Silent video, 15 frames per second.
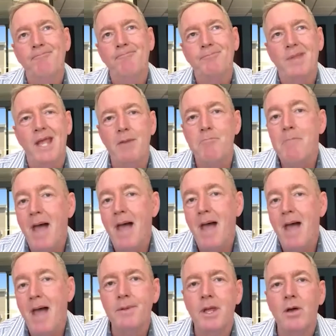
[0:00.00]
in
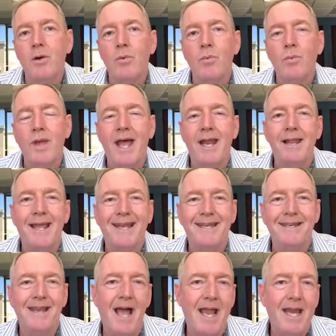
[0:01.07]
May, we had like
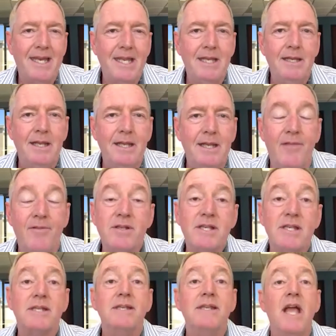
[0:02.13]
90, and this
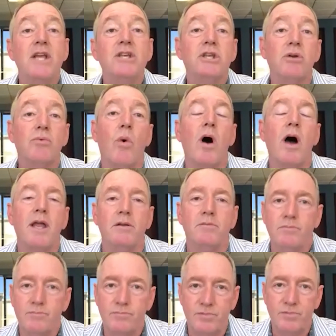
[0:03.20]
is nationwide.
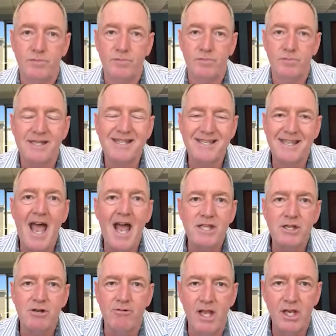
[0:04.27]
The, the
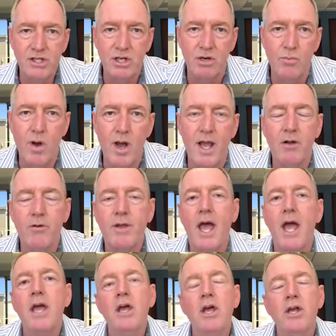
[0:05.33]
stats are nationwide.
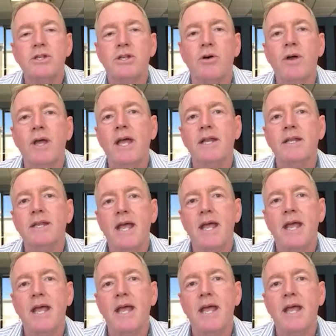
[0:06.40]
Okay, so in
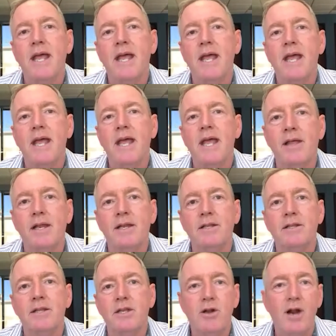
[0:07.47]
in uh,
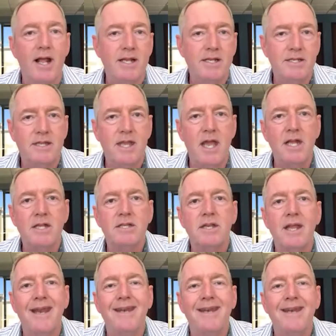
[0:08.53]
in the United
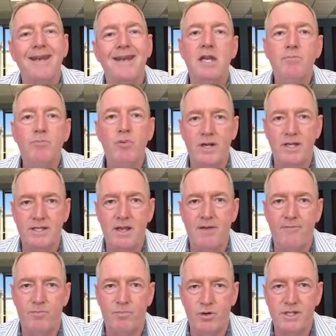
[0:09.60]
States,
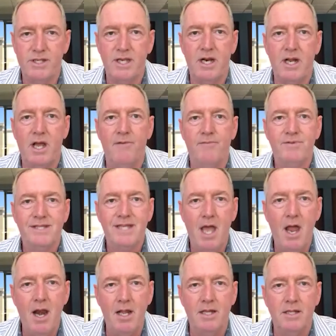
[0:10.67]
90.7 percent of
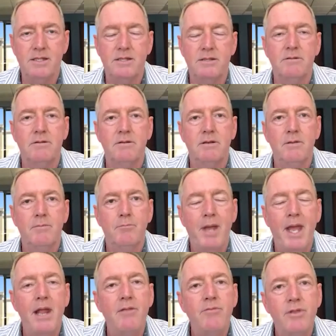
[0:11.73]
tenants
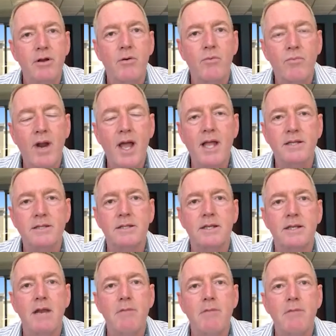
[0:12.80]
paid their rent
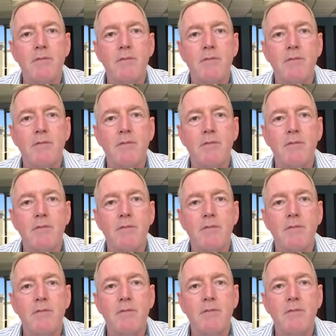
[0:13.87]
in May,
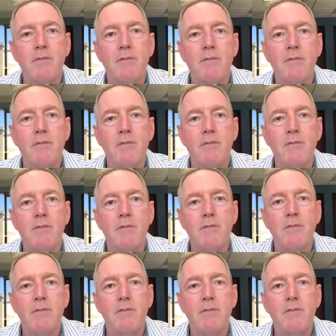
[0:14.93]
and a large,